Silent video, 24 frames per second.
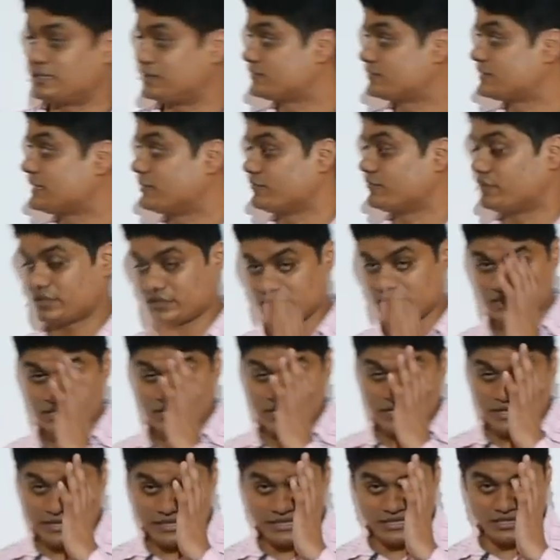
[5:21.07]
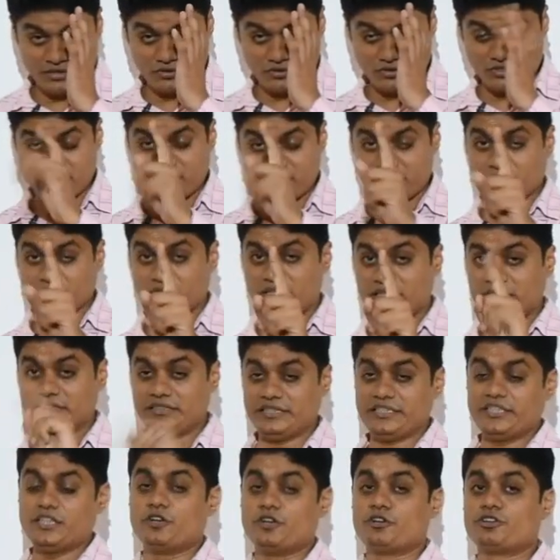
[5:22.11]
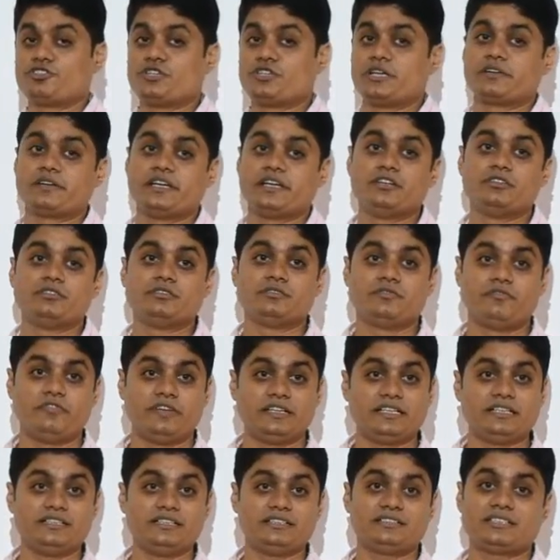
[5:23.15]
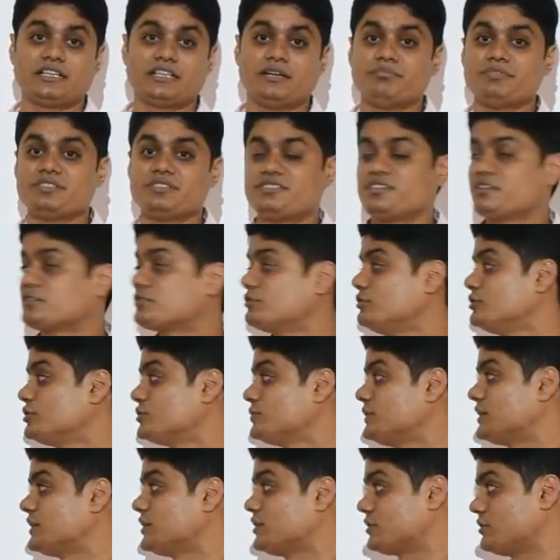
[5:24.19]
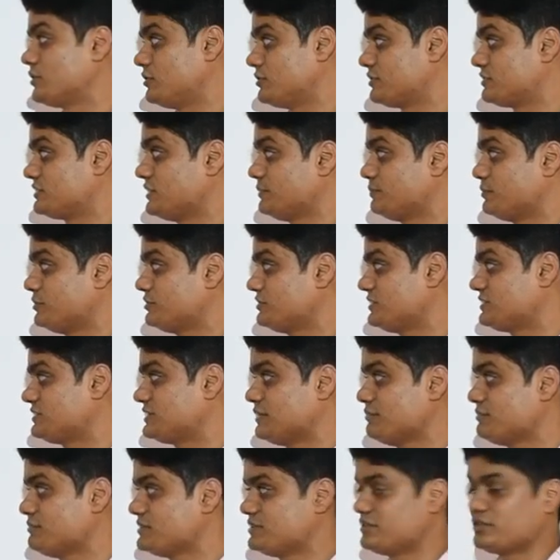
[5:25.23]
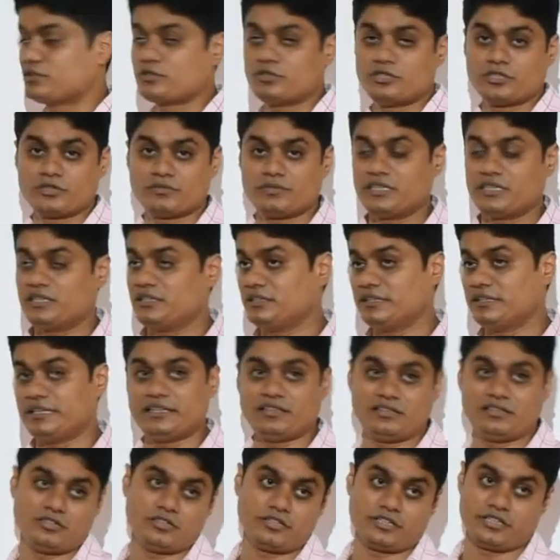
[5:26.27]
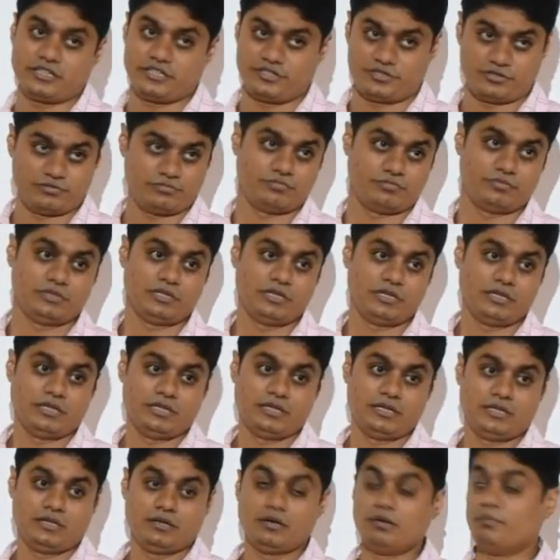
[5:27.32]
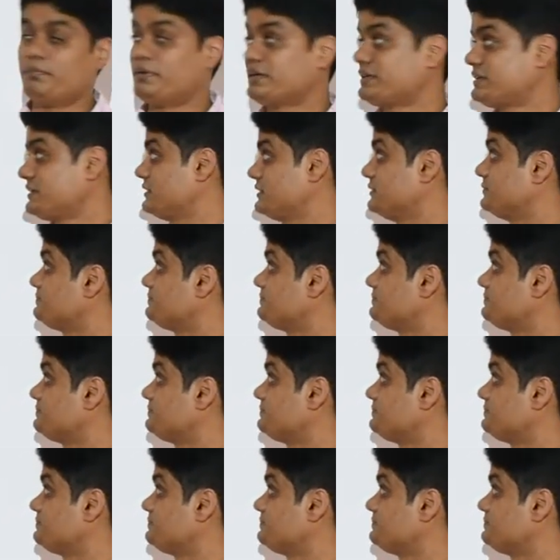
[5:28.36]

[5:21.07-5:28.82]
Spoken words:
less than 1. Now, one thing you have to check, you know, whether this sum is equal to 1 or not. Suppose the sum is equal to 1, then not an issue. But